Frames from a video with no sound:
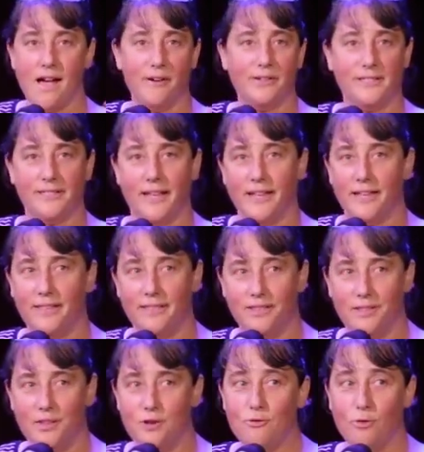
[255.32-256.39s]
I was like,
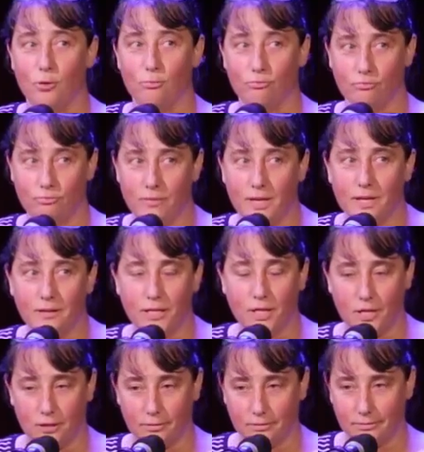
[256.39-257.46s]
you are really
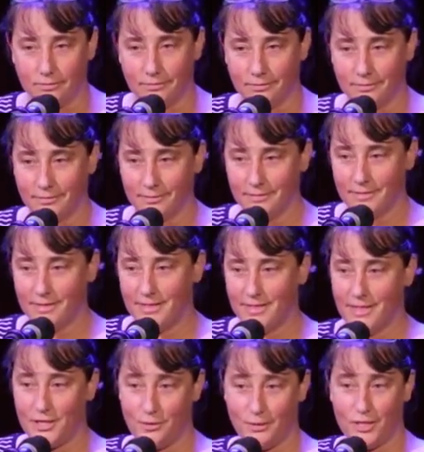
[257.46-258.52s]
cute.
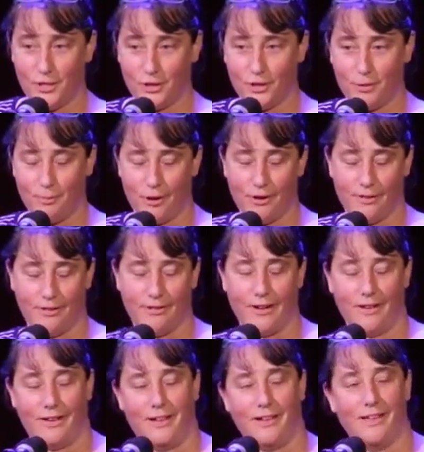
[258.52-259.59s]
This research partner
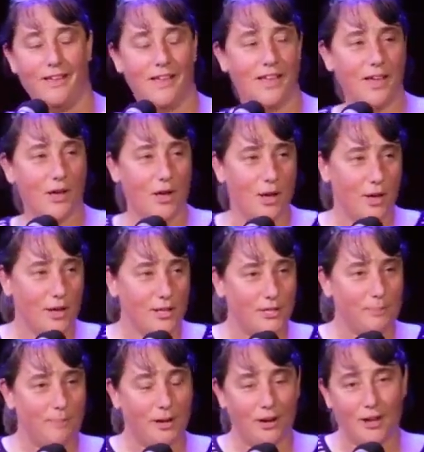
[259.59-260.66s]
and I
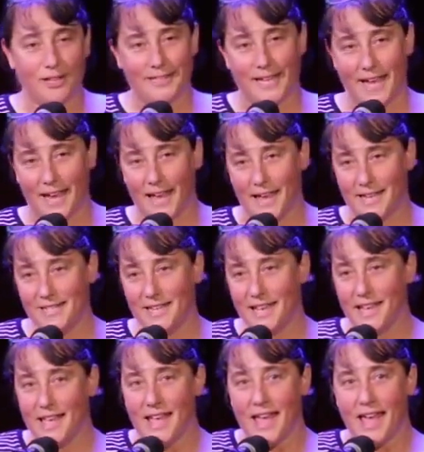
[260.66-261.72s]
spent all day.
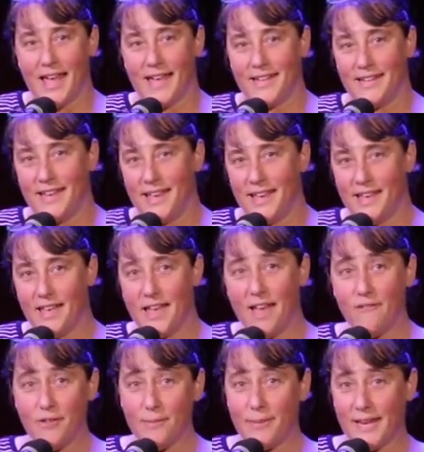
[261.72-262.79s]
And
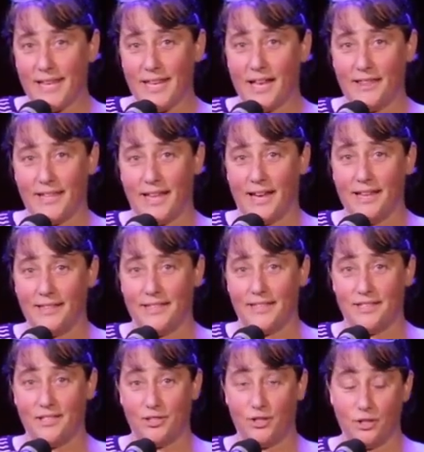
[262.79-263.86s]
everybody on the
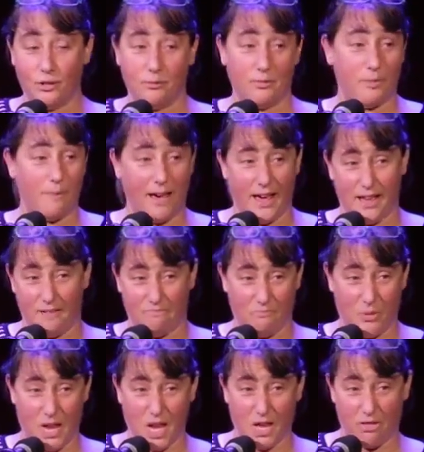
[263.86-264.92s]
island assumed by
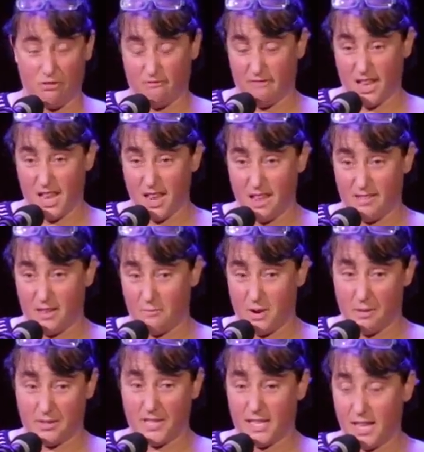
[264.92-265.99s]
week 3 that
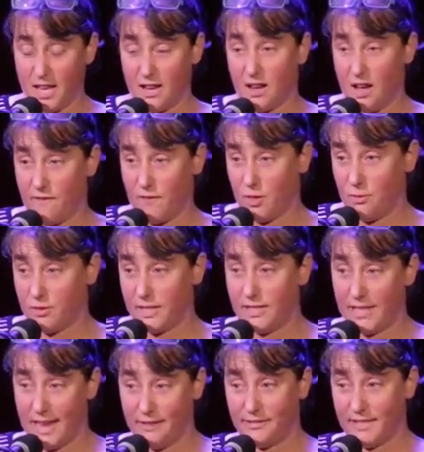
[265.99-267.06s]
we were sneaking off in the
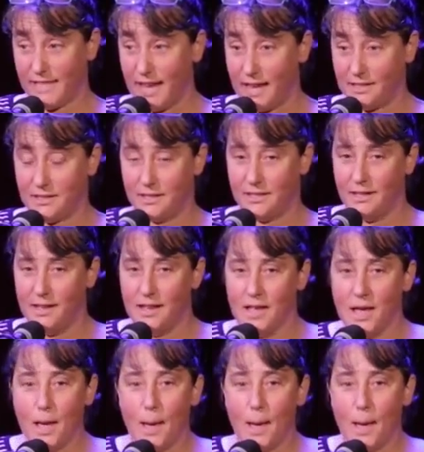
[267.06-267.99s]
woods to have sex.